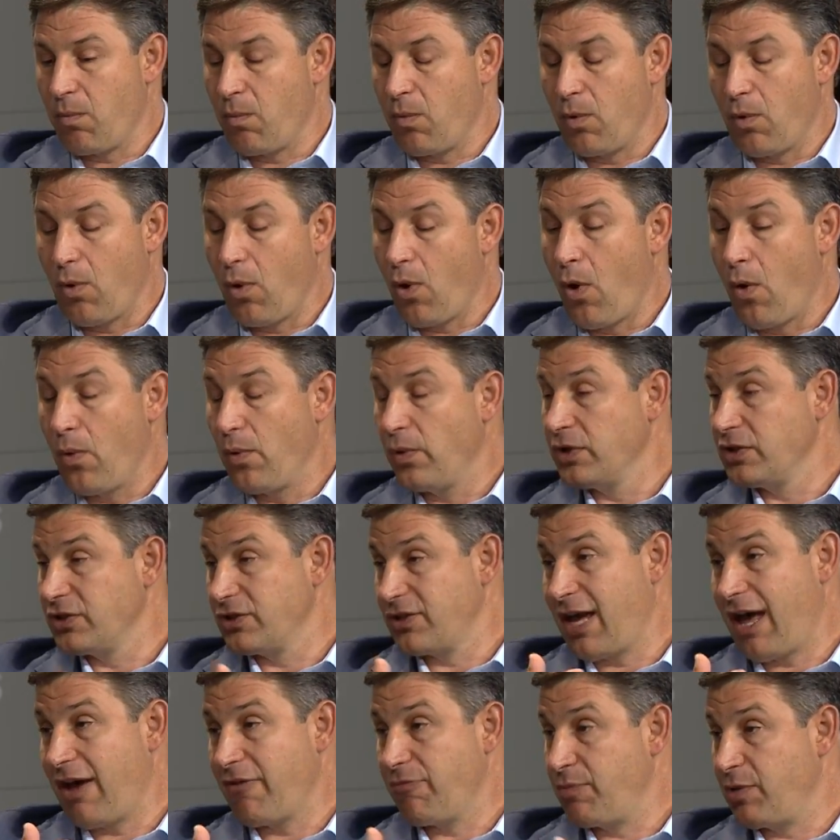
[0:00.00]
will always
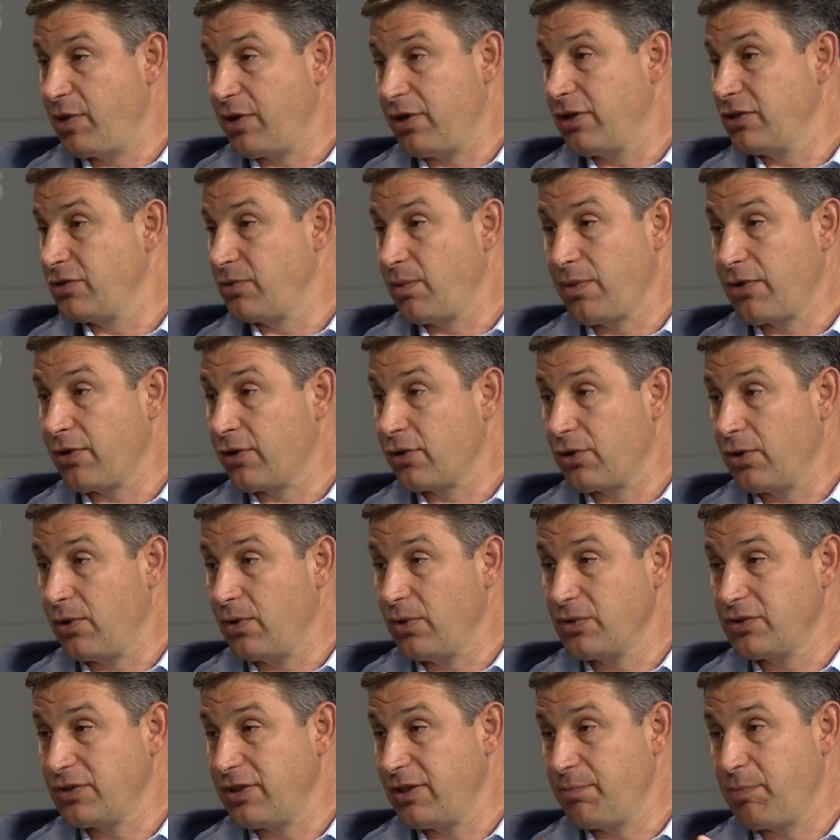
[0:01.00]
have periods when they're
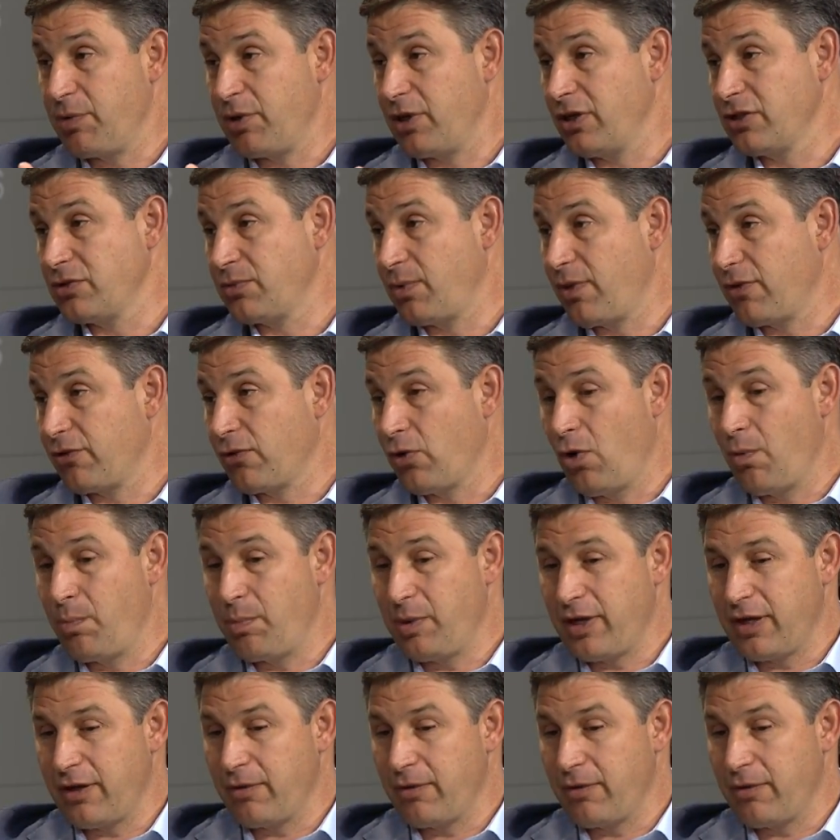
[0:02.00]
closed and periods when they're open,